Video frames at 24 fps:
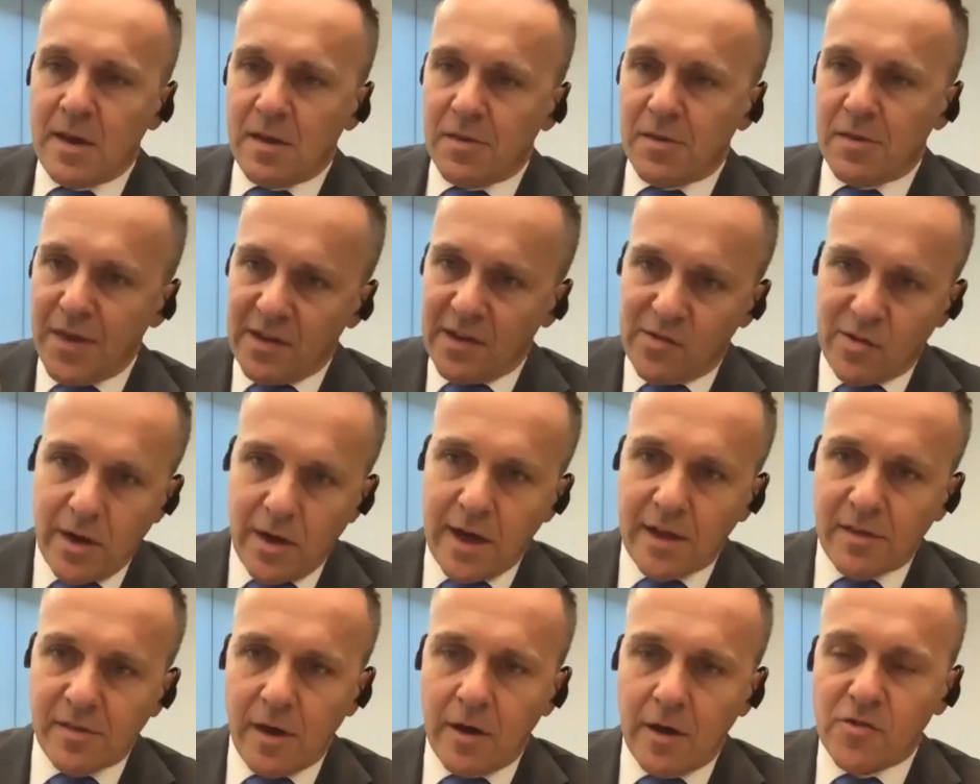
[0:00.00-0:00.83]
things
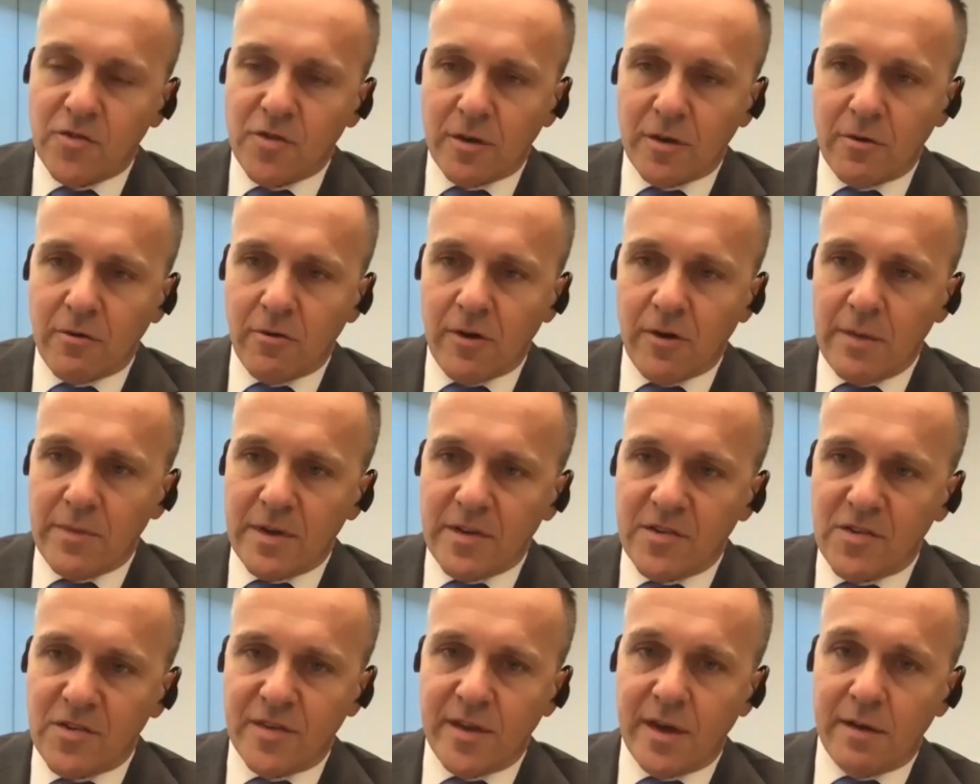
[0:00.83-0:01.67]
like those
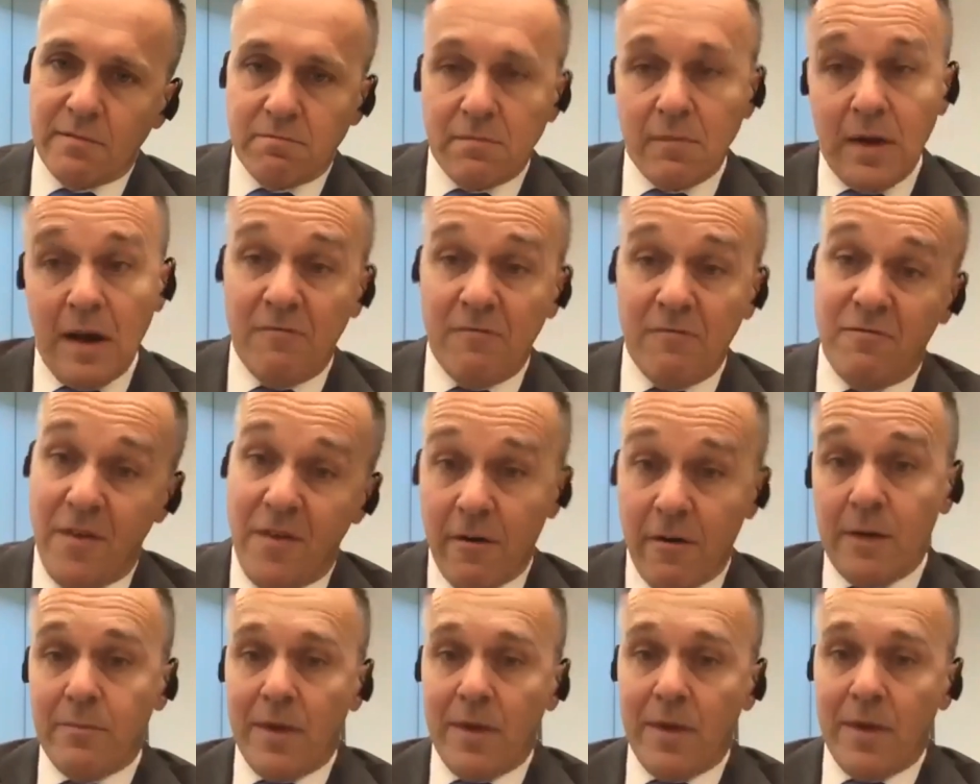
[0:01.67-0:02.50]
agreements that are
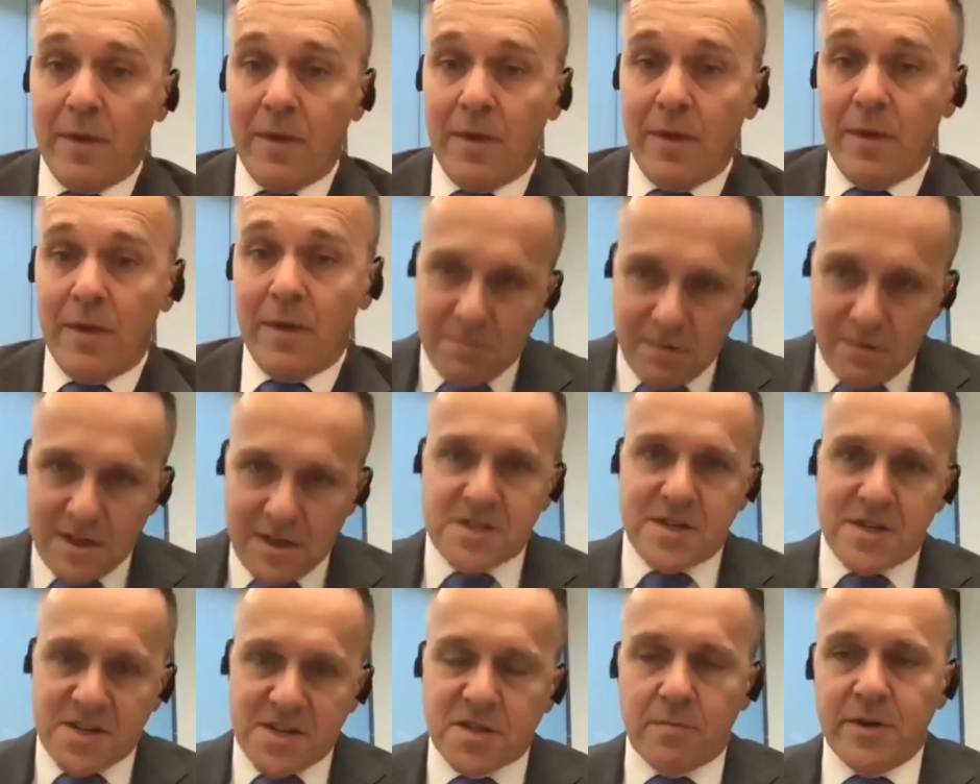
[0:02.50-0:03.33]
very much
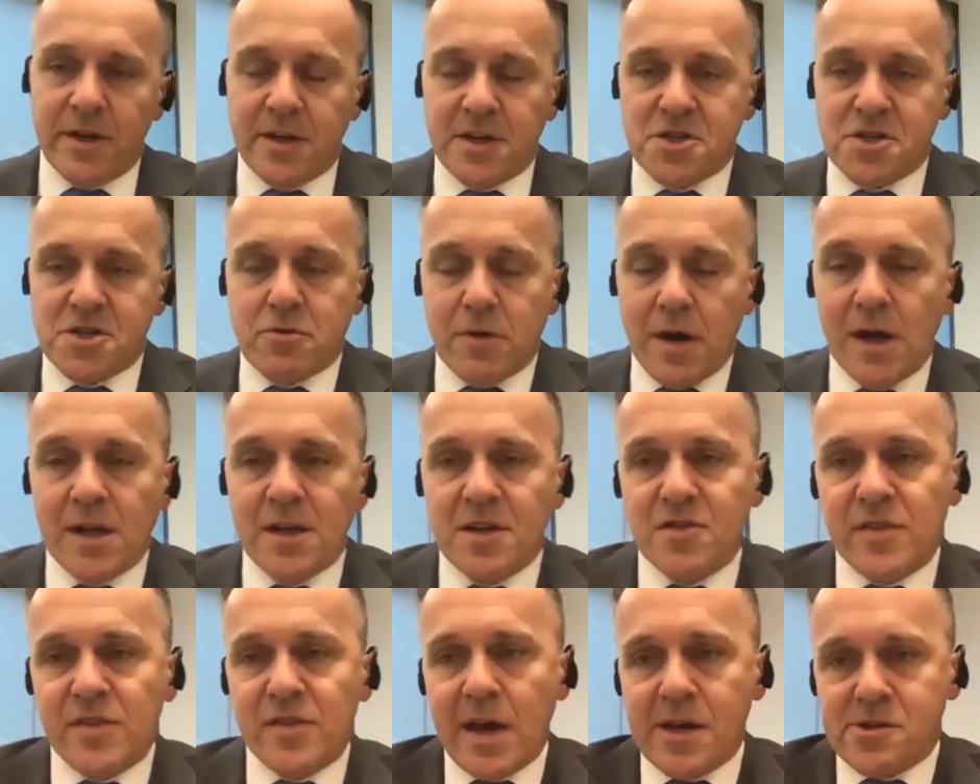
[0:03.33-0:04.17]
assessed to be in
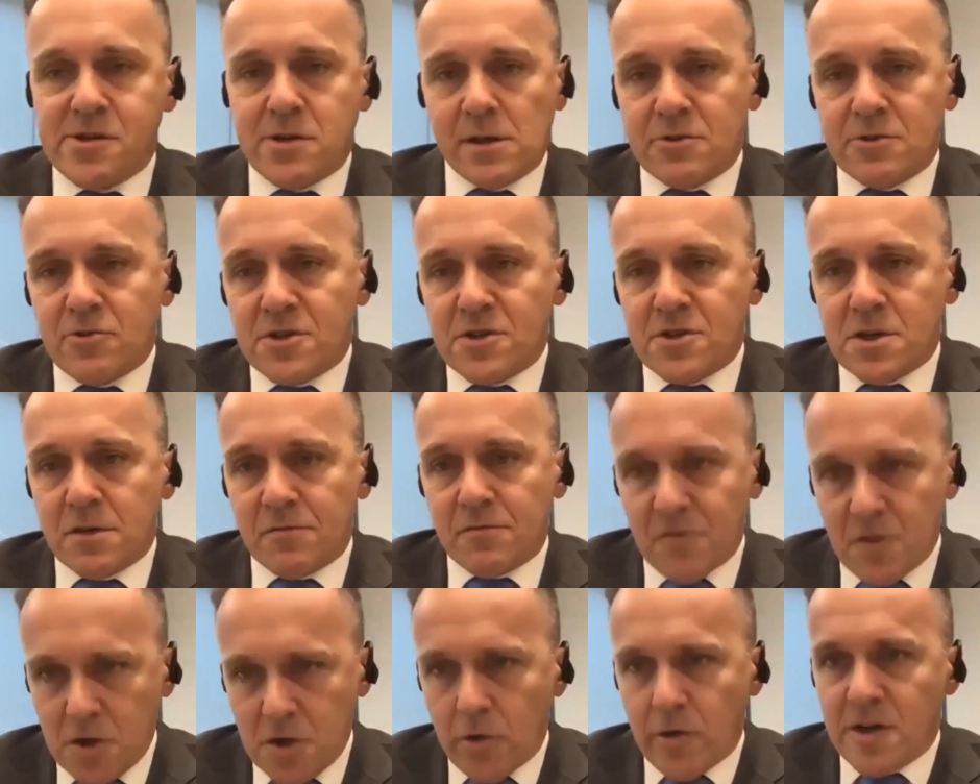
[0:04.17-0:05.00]
Australia's national interest if
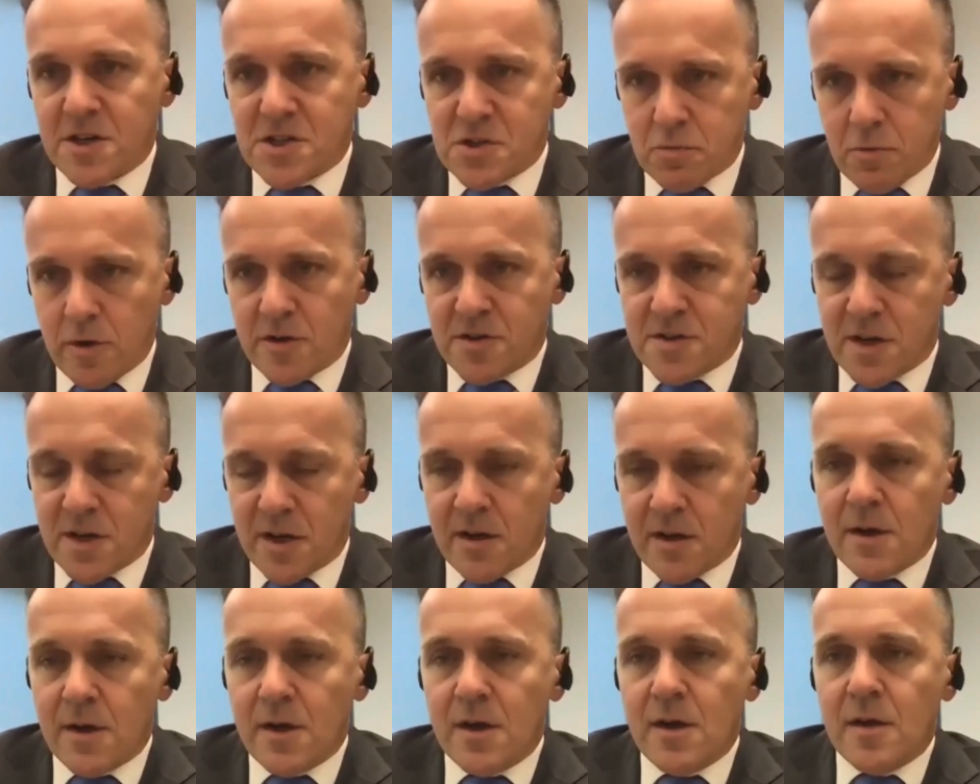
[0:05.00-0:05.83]
the US were
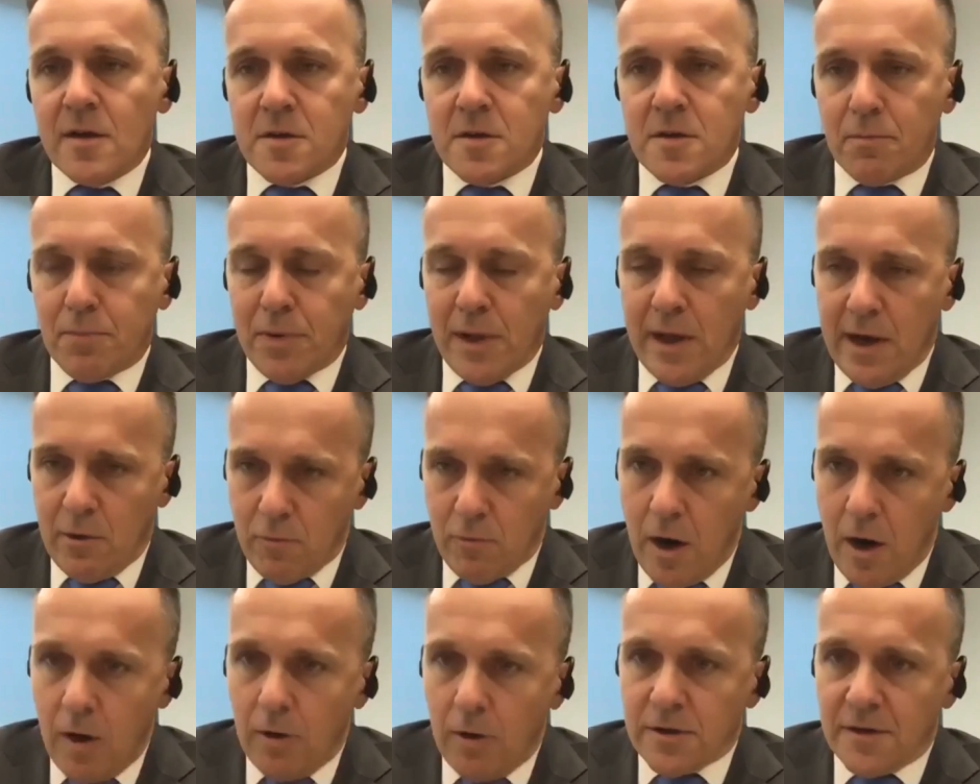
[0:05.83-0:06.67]
to, to play a
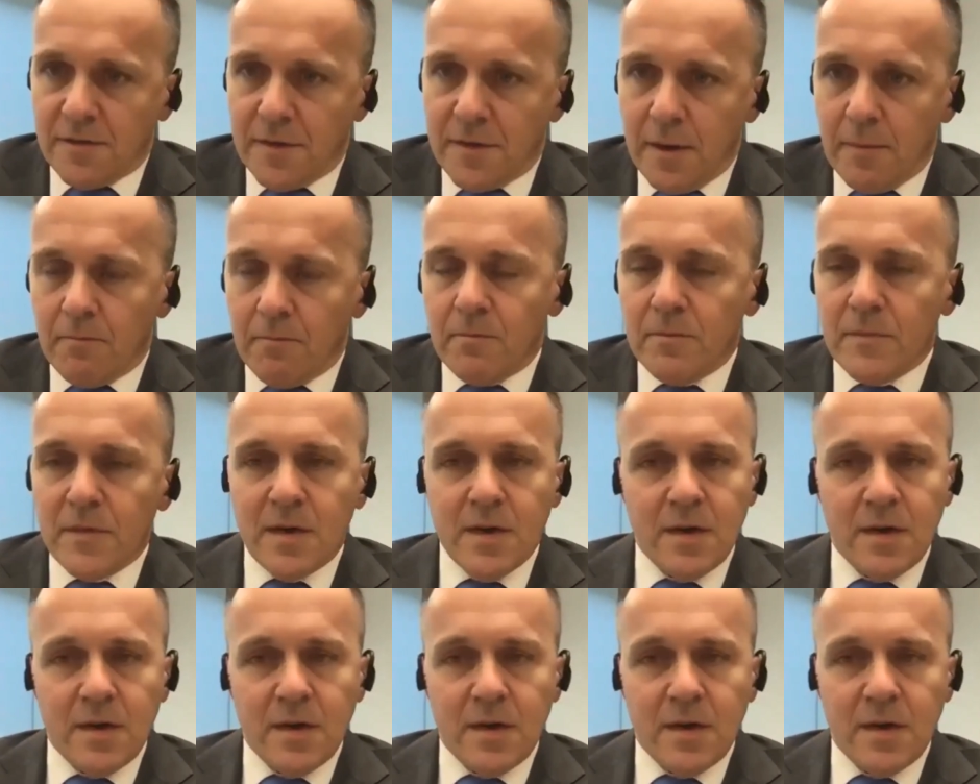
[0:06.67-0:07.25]
role in them,